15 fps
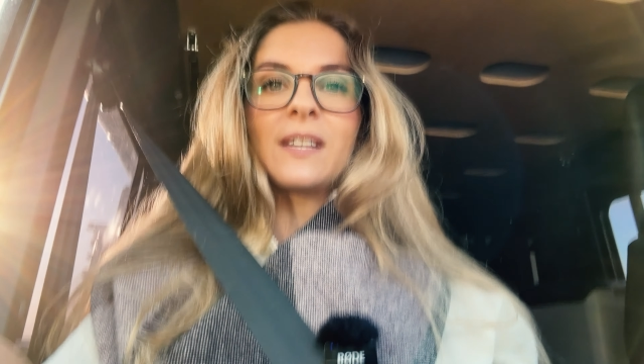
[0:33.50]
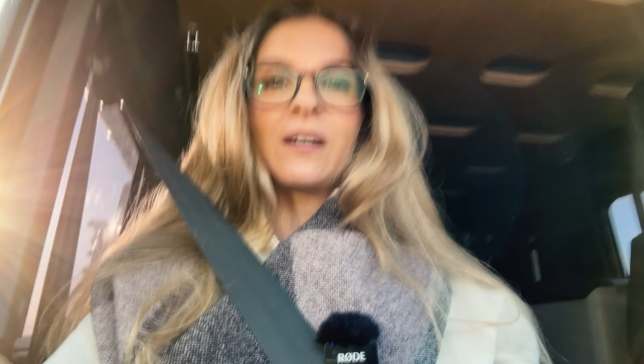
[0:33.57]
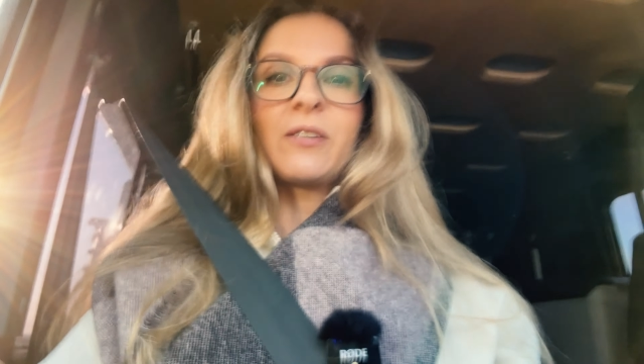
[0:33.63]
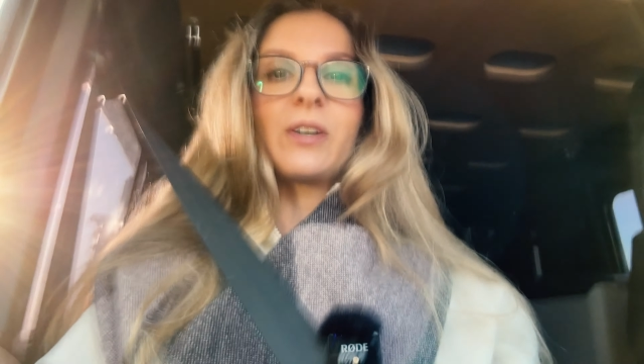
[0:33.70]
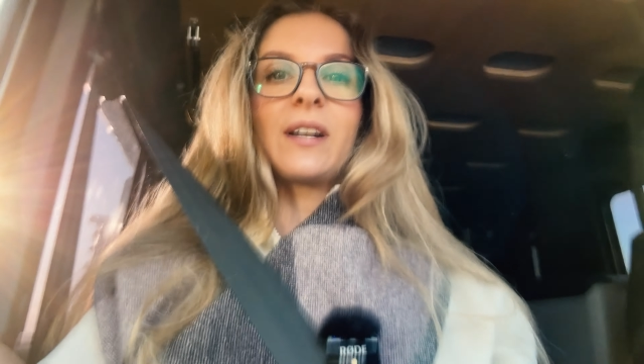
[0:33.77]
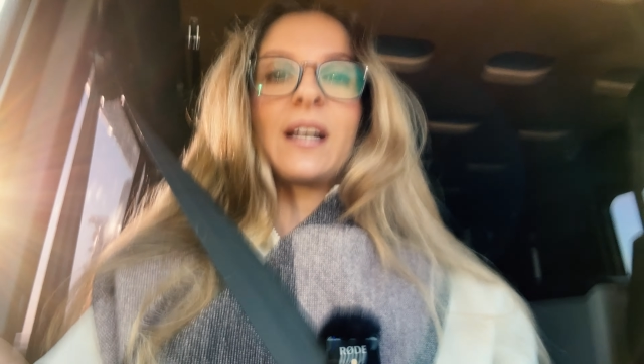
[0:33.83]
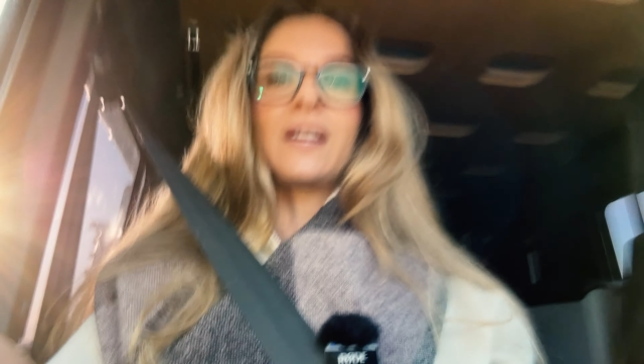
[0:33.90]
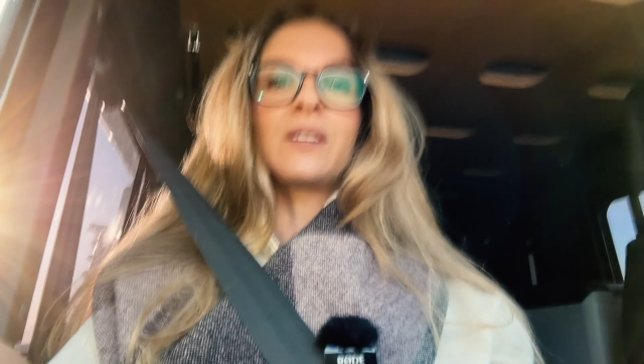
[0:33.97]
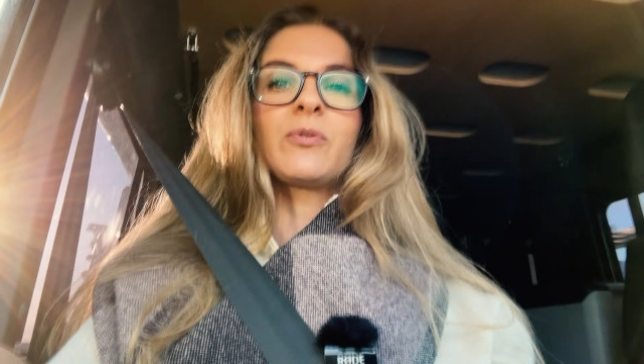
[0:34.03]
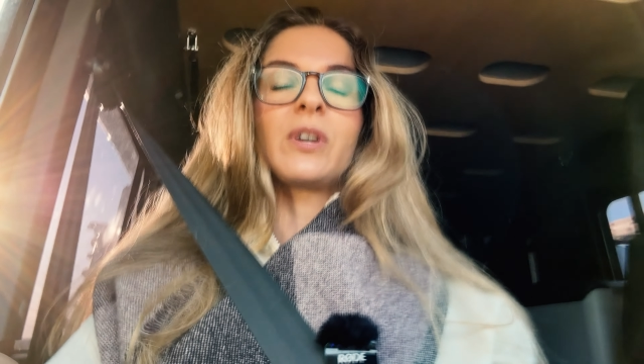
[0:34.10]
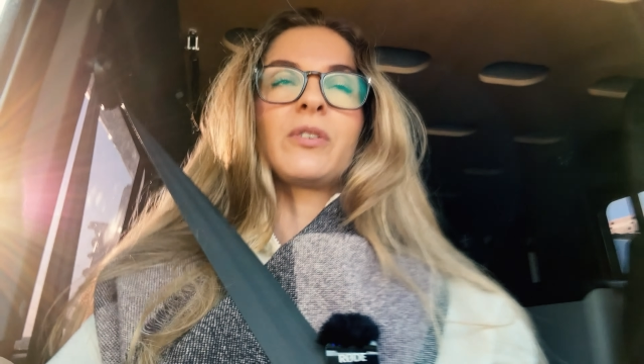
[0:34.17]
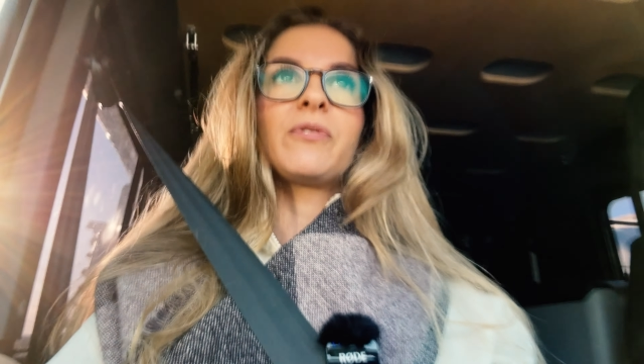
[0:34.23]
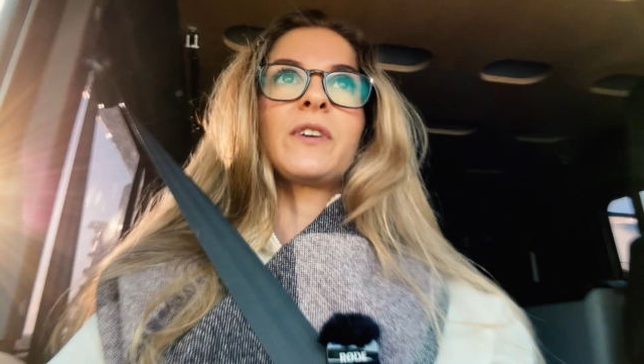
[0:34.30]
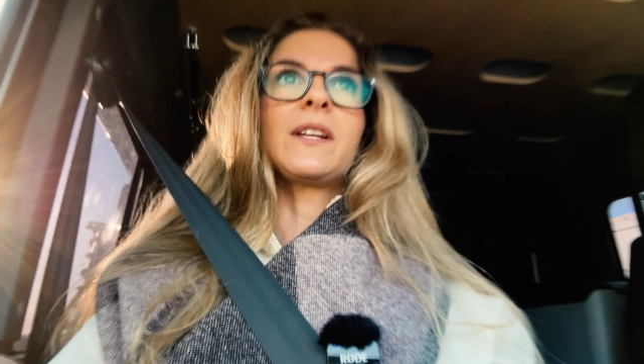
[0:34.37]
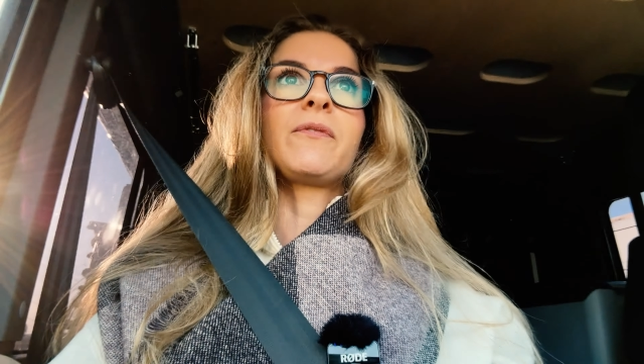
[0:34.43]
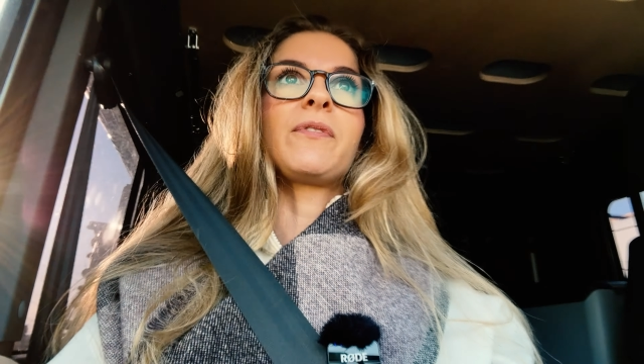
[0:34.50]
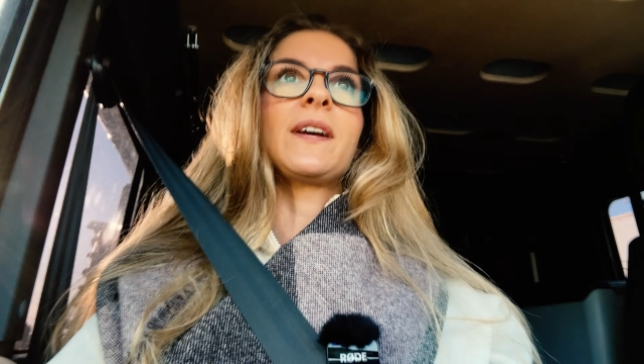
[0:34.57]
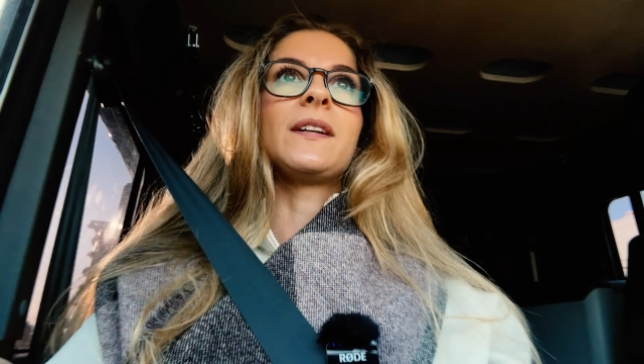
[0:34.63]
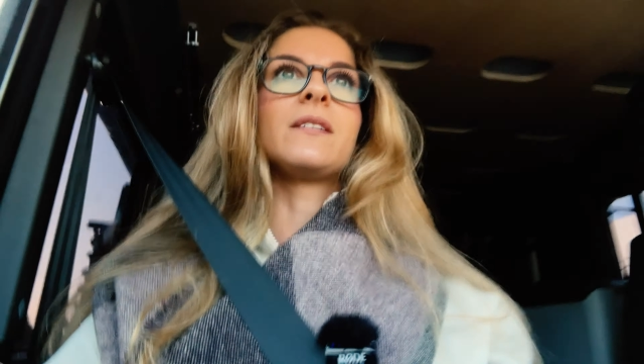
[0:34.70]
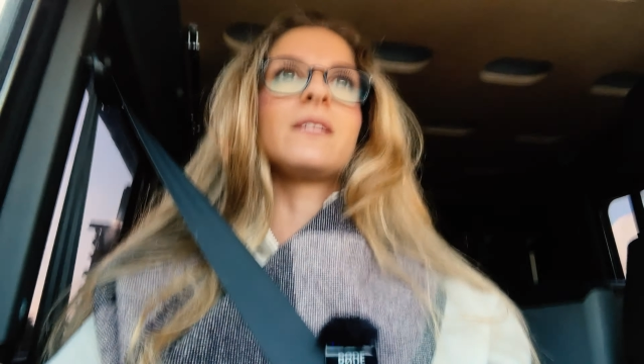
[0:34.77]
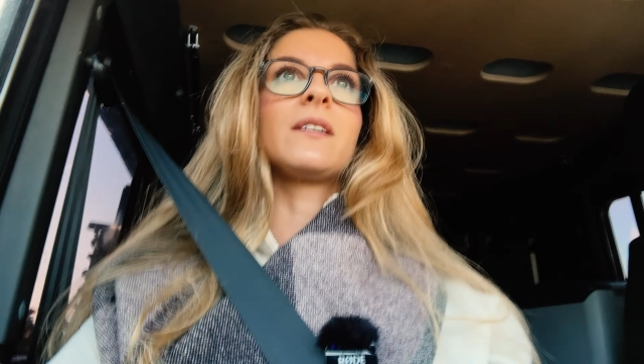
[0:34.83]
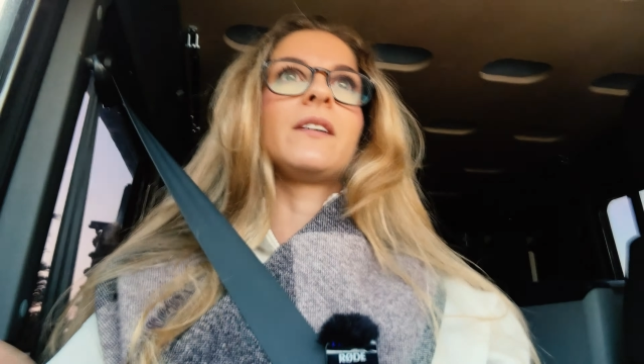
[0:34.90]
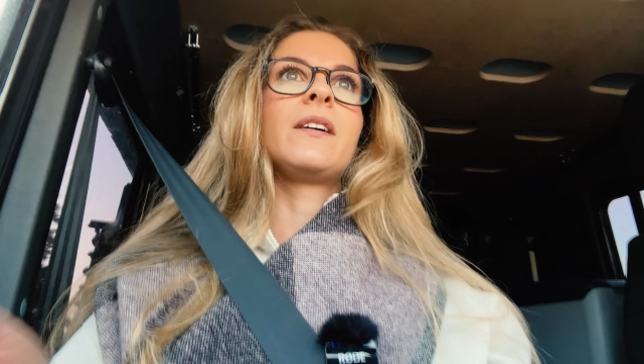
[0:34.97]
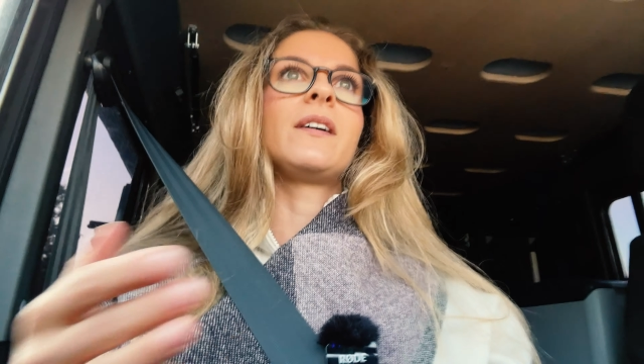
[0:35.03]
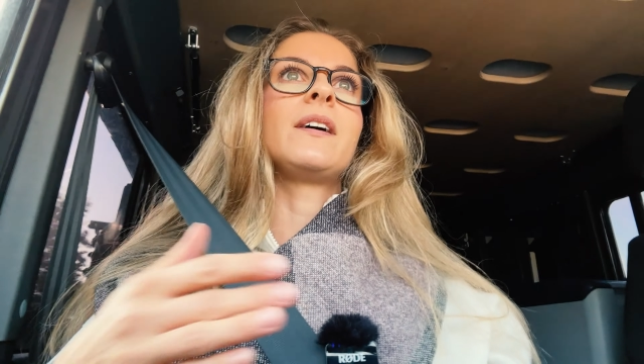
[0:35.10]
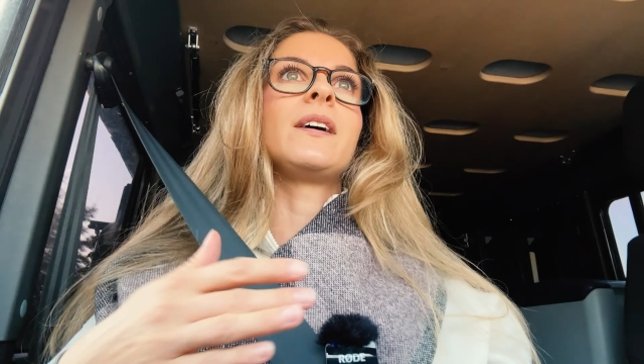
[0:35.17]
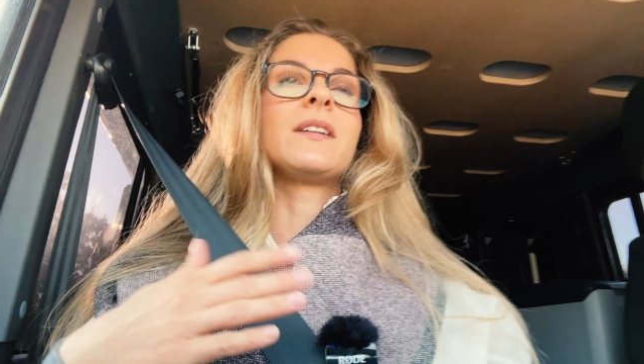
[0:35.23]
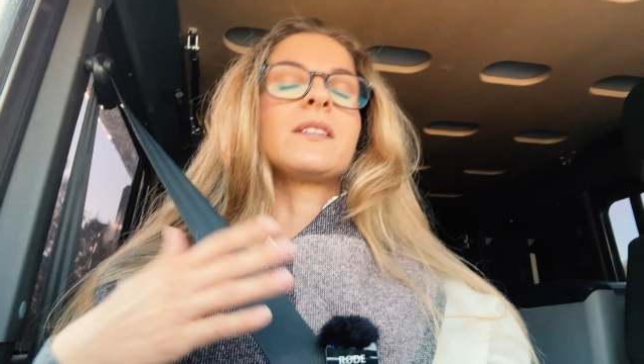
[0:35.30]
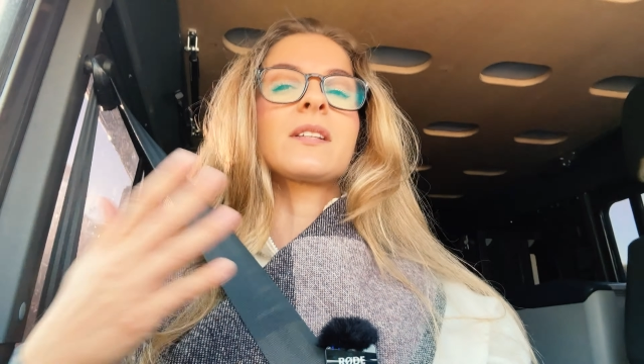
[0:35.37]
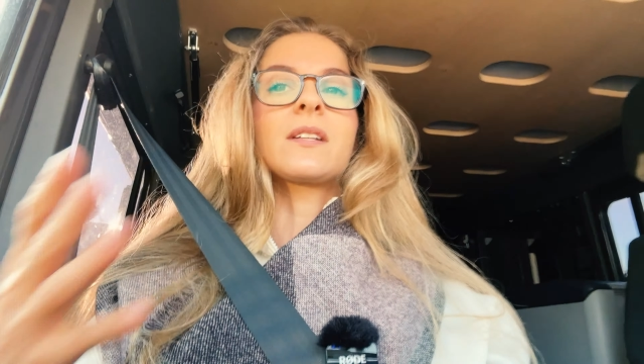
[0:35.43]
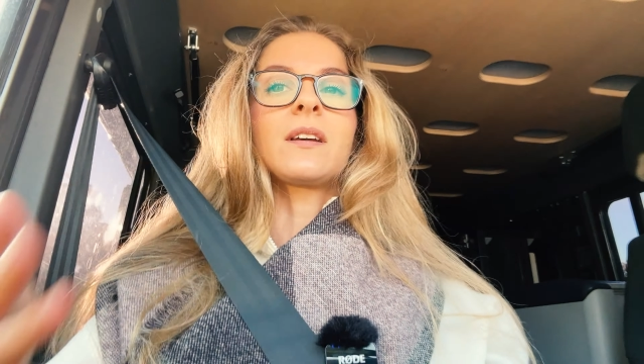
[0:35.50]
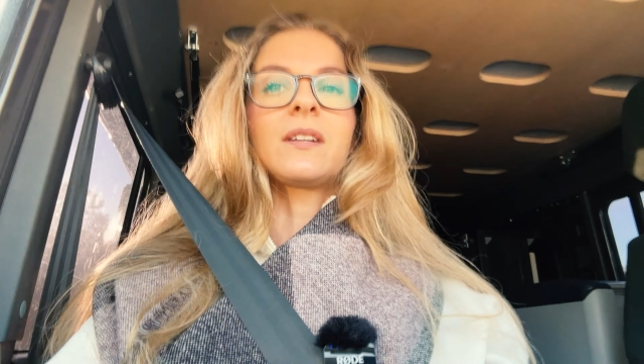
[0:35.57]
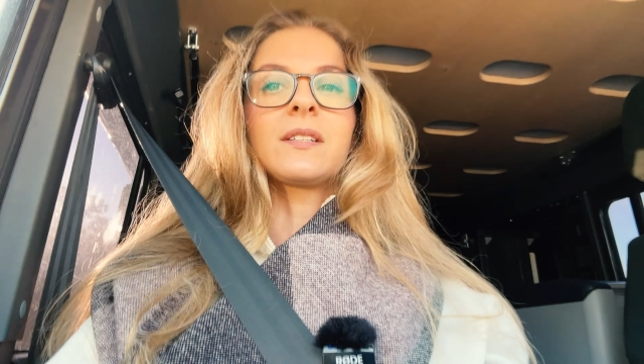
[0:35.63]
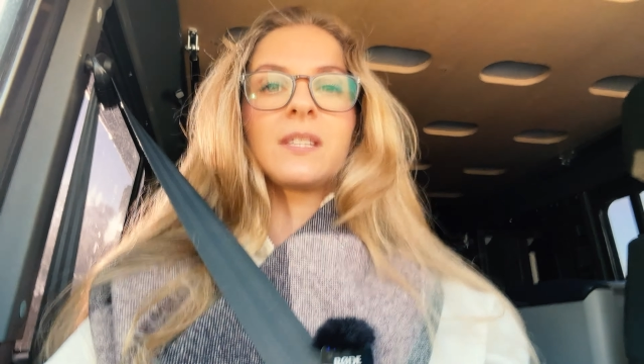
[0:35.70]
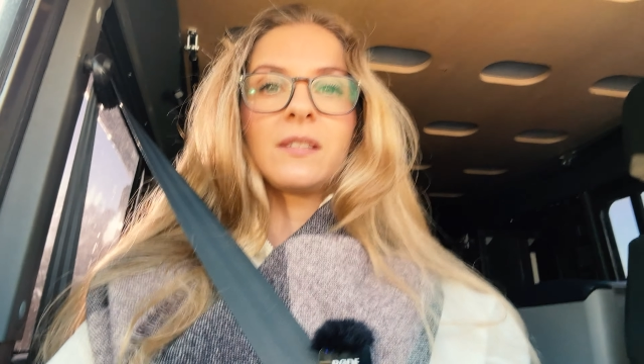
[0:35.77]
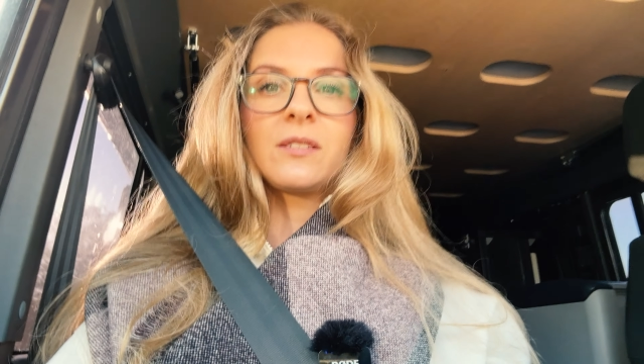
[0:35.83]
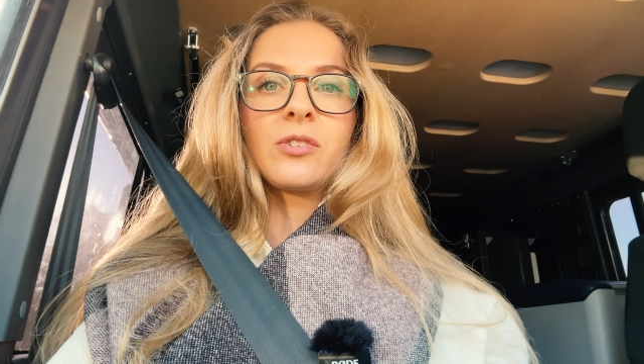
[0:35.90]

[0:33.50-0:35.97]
our Land Rover Defender and started